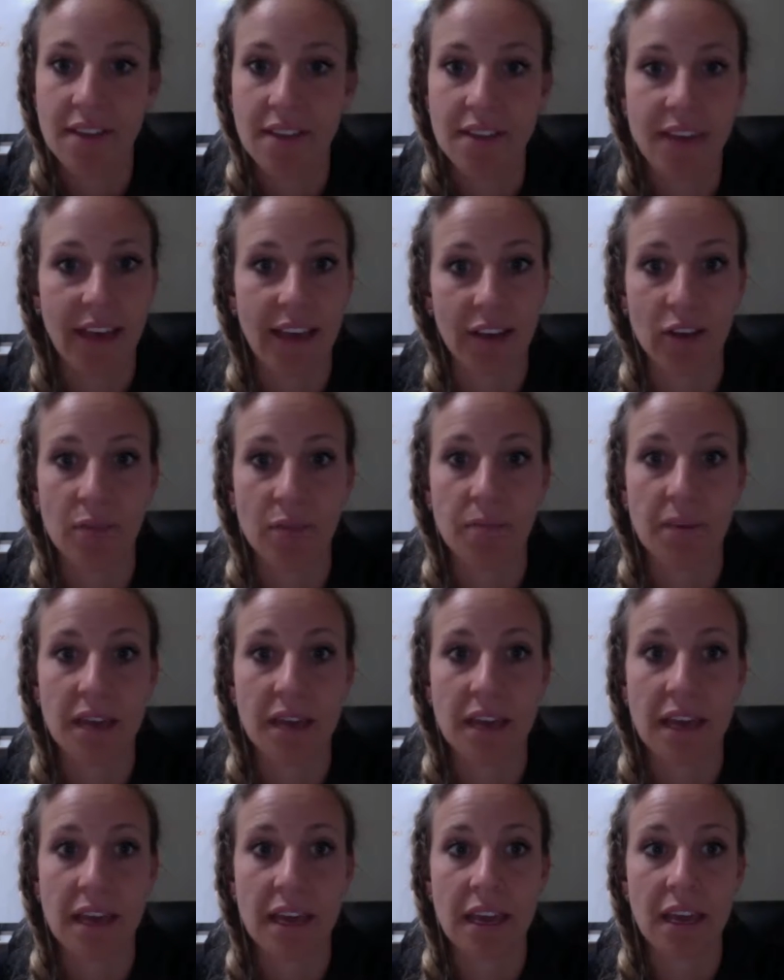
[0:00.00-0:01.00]
That could
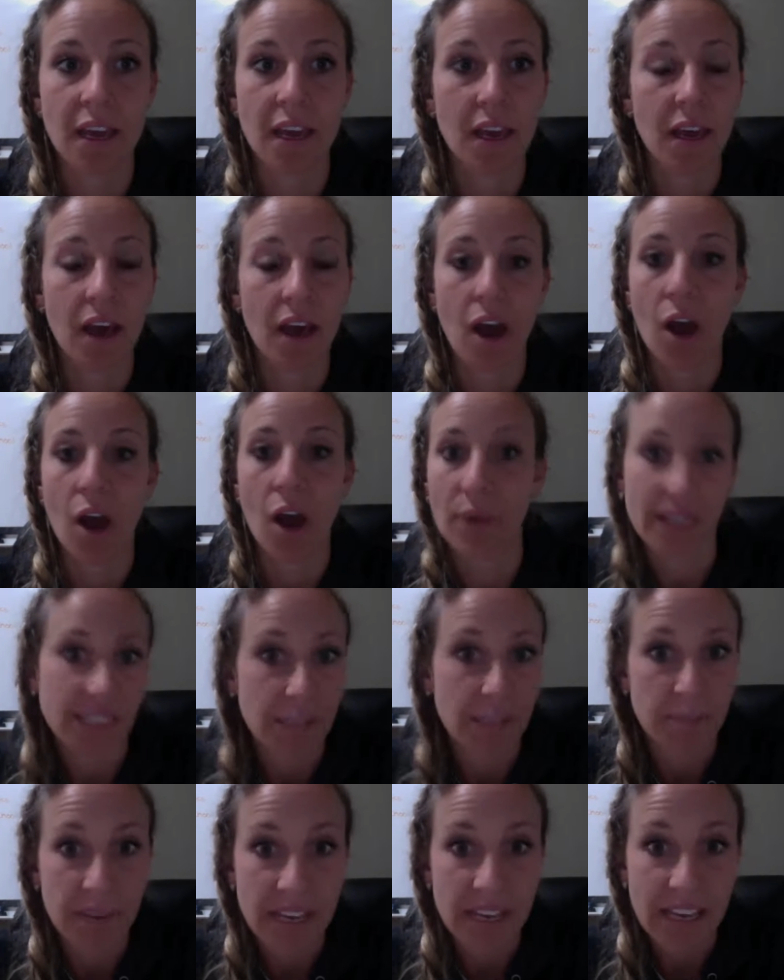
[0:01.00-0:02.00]
be a
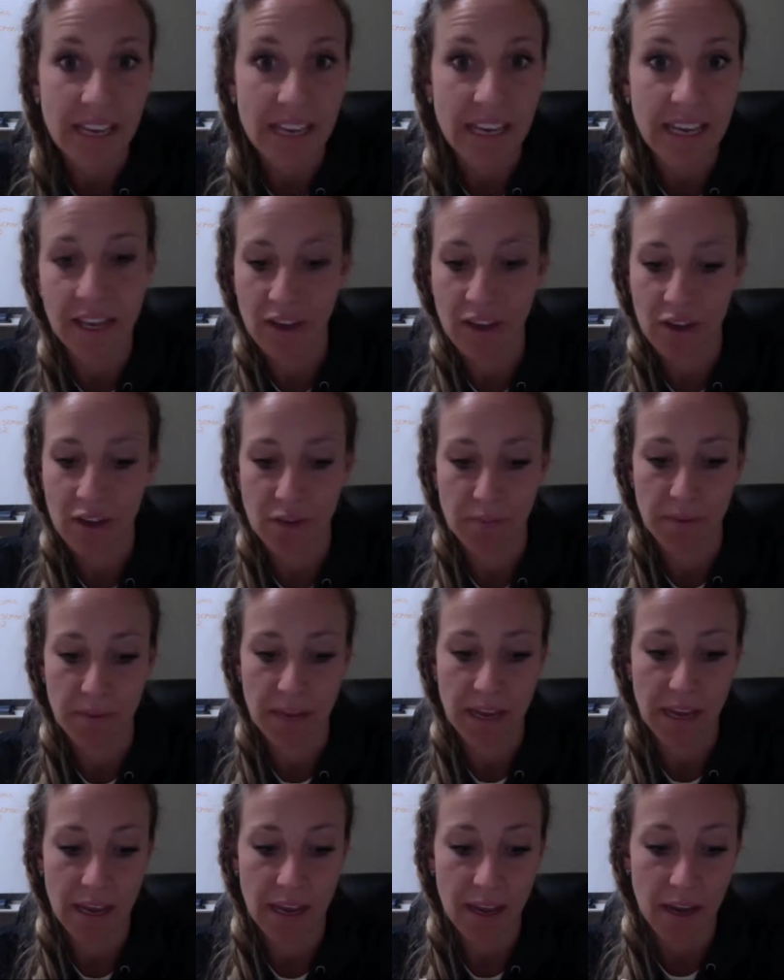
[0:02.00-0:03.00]
recipe. It could
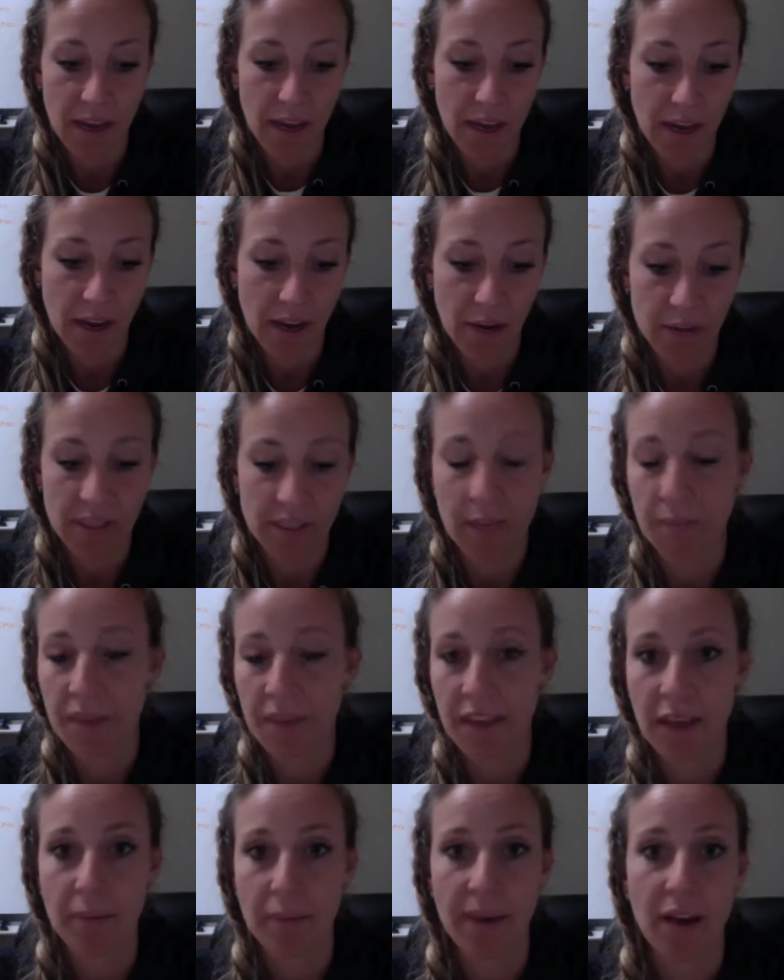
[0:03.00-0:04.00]
be,
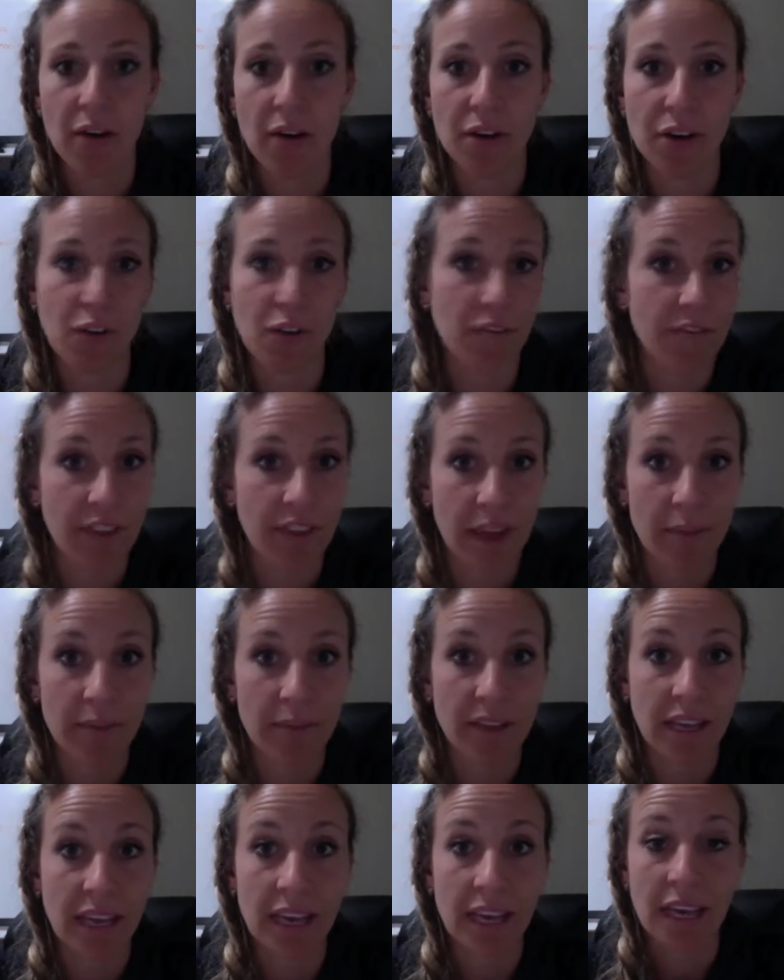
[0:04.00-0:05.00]
something about your
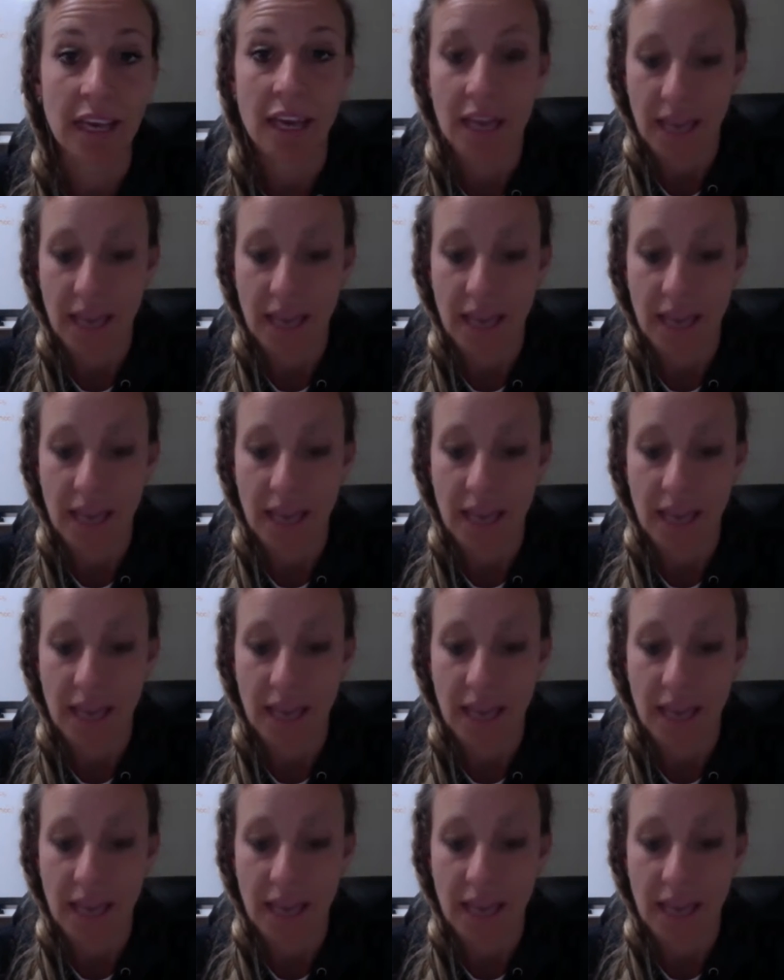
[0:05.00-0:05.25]
family.